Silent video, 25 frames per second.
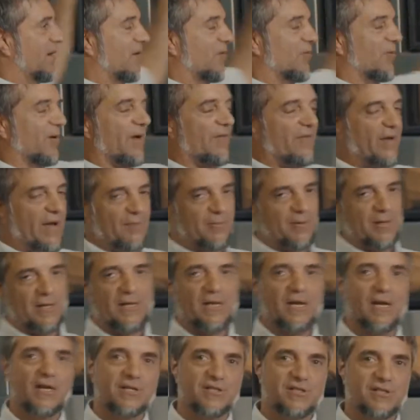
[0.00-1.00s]
We have
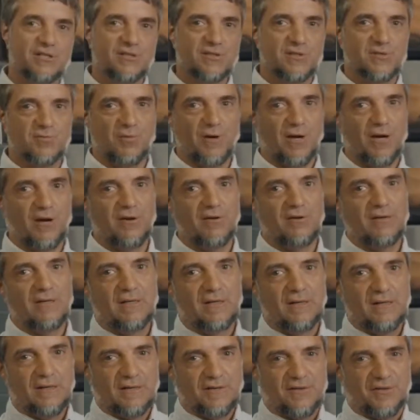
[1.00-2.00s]
applications where
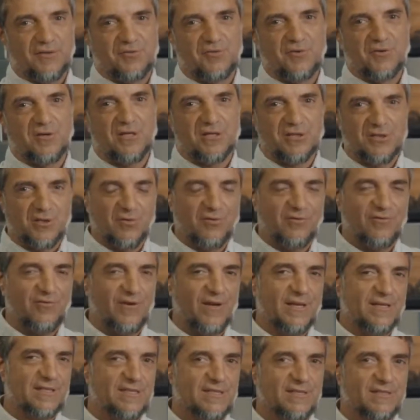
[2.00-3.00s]
the traditional
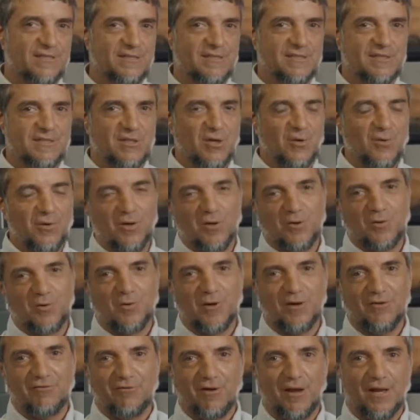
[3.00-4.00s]
faces don't look
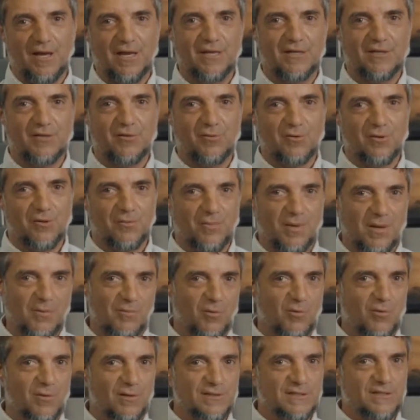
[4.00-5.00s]
quite right, or the
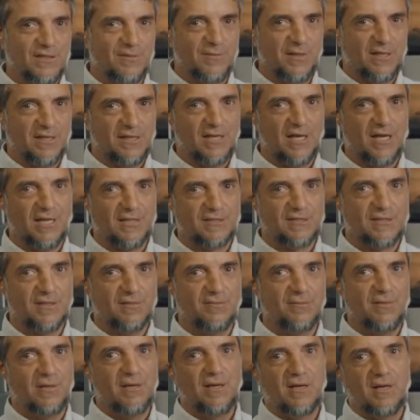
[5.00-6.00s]
people want something
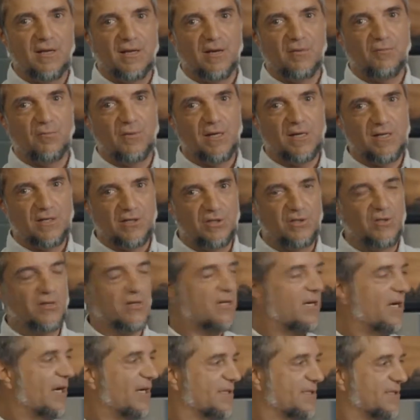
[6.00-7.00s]
custom, and we can do a
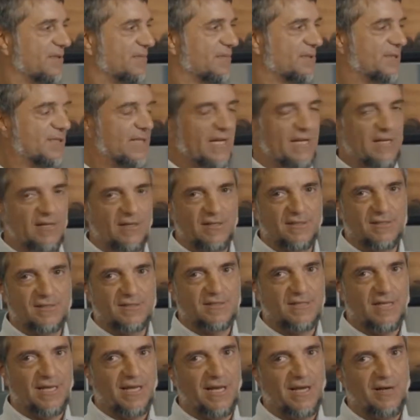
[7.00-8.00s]
custom
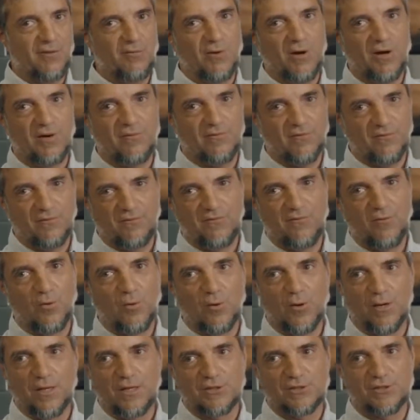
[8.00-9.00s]
stainless anywhere from
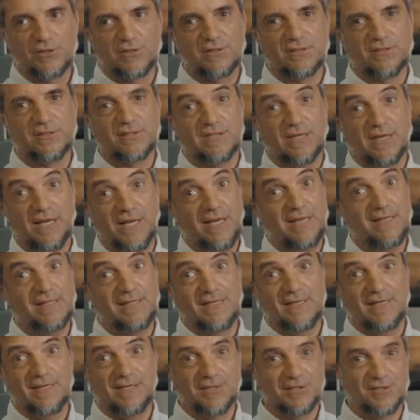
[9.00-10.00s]
4 inches to
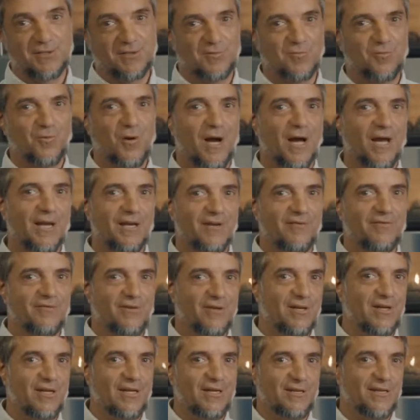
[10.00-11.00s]
18 inches wide if
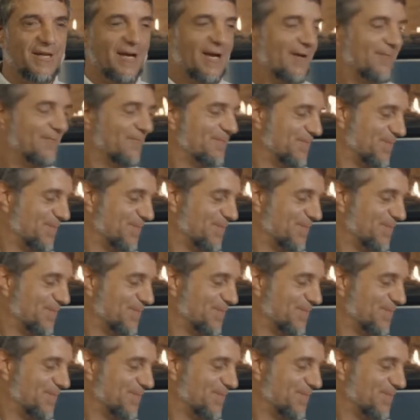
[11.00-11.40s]
you need that.